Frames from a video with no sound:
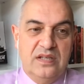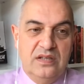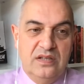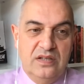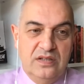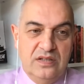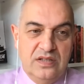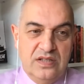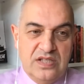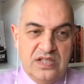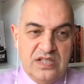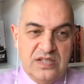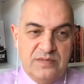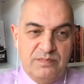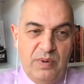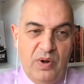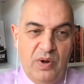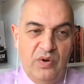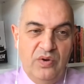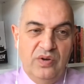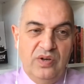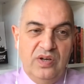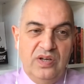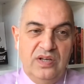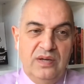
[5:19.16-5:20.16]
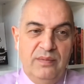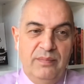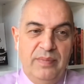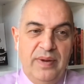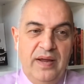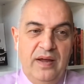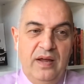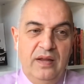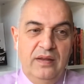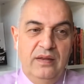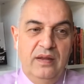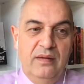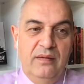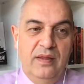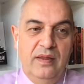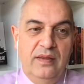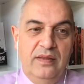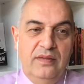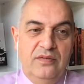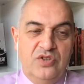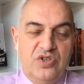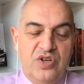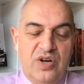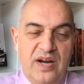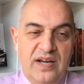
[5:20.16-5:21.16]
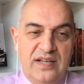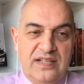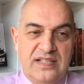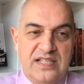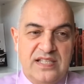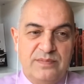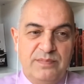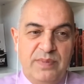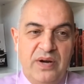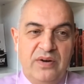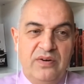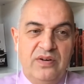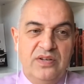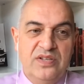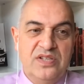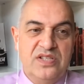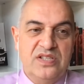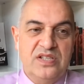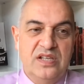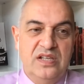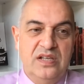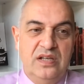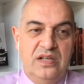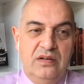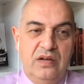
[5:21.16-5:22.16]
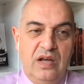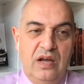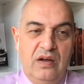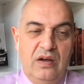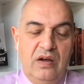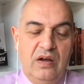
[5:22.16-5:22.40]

spoken about transparency